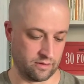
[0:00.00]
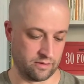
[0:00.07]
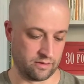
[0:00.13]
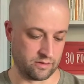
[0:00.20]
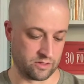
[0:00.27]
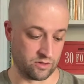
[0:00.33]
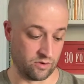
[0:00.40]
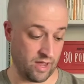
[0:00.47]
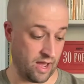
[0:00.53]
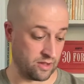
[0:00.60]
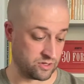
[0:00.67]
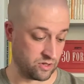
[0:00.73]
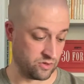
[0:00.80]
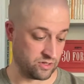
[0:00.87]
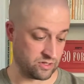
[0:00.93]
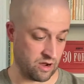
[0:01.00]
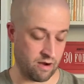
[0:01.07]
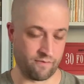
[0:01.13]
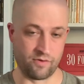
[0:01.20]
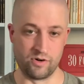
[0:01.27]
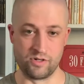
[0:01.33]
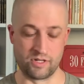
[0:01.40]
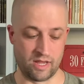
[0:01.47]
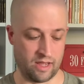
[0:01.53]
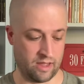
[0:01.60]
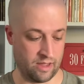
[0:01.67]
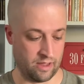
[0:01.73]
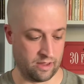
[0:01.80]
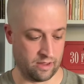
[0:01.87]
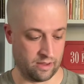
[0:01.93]
so, yeah, so this offers
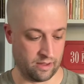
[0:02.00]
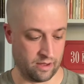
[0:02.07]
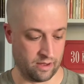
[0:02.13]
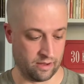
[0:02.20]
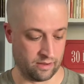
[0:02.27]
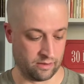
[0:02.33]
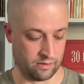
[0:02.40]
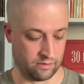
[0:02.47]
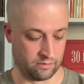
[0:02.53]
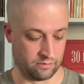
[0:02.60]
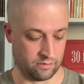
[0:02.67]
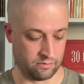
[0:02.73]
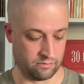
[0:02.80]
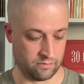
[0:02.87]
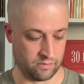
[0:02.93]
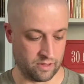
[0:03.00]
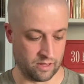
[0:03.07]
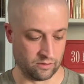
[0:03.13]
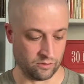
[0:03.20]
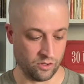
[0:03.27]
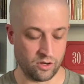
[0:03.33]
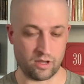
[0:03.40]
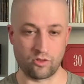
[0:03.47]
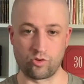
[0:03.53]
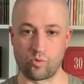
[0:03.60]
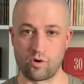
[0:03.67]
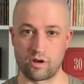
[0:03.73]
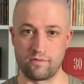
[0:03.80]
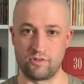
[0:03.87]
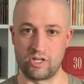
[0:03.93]
a, a, a look at the
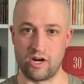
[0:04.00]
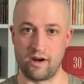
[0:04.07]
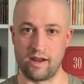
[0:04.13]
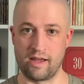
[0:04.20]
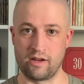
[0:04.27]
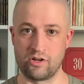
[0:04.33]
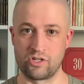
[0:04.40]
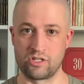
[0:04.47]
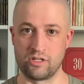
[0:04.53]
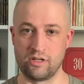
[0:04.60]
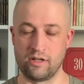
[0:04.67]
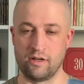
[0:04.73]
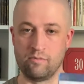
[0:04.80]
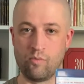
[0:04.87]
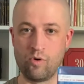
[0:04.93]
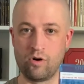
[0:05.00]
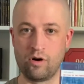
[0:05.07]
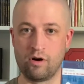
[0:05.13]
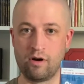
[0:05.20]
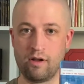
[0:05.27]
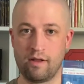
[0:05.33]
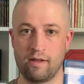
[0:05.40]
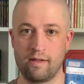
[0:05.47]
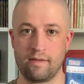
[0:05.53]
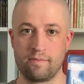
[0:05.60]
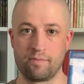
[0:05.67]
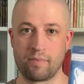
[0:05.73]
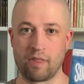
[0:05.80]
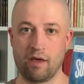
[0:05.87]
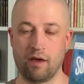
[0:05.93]
work of Gerry Anderson and more
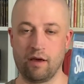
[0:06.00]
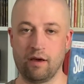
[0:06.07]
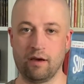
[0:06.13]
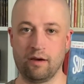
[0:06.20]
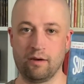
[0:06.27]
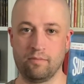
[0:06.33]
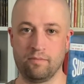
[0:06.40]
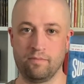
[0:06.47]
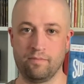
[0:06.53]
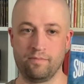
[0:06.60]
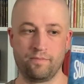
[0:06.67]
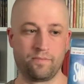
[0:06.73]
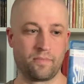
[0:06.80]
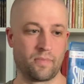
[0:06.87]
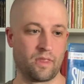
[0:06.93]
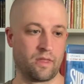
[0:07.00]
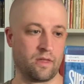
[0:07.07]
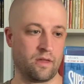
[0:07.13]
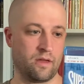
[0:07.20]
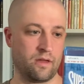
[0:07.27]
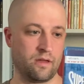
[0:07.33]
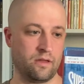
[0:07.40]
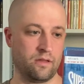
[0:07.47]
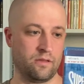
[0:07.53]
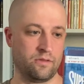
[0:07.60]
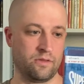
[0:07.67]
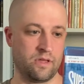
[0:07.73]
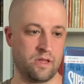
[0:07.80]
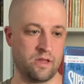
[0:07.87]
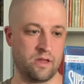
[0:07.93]
um,
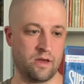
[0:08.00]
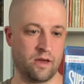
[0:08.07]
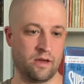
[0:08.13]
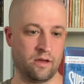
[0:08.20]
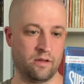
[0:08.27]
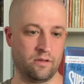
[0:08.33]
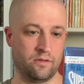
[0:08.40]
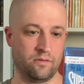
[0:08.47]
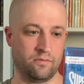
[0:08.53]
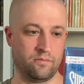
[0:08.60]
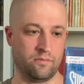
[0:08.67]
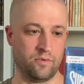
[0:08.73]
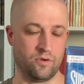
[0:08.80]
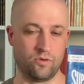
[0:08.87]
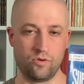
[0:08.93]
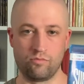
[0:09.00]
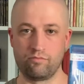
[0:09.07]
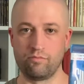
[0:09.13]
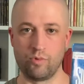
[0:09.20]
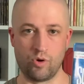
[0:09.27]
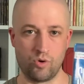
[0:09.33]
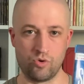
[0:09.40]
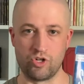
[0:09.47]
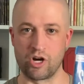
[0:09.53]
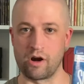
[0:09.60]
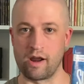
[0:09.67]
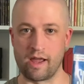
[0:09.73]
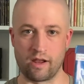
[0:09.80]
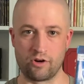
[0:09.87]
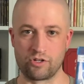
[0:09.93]
the uh, who, who,
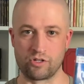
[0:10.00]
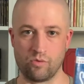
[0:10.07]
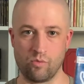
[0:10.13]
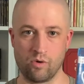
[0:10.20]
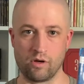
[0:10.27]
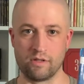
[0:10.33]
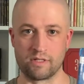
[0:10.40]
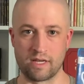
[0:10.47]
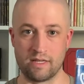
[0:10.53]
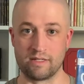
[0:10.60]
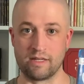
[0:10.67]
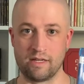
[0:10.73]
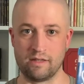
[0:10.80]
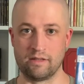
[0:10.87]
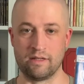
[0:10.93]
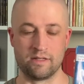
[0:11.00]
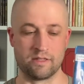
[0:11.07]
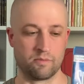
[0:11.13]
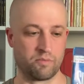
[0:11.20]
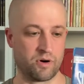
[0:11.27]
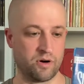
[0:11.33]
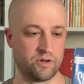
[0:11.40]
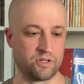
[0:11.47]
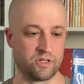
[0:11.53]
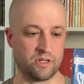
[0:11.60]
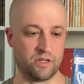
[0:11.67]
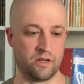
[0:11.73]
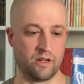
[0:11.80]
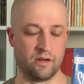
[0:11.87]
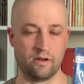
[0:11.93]
Gerry Anderson was as a as a
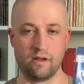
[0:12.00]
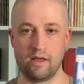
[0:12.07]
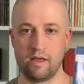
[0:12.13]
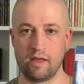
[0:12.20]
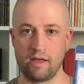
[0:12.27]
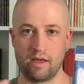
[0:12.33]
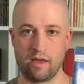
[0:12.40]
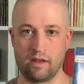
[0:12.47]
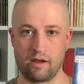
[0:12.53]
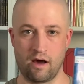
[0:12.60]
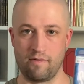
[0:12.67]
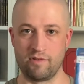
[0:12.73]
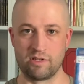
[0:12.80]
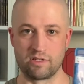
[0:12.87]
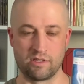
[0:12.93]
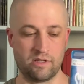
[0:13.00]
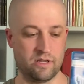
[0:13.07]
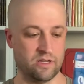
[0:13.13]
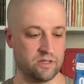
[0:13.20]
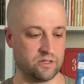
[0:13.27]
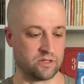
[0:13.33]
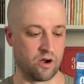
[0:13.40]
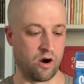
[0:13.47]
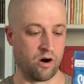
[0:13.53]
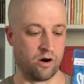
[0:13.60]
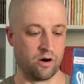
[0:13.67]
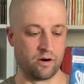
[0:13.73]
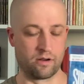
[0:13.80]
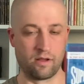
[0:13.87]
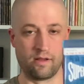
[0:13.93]
person and and obviously his art.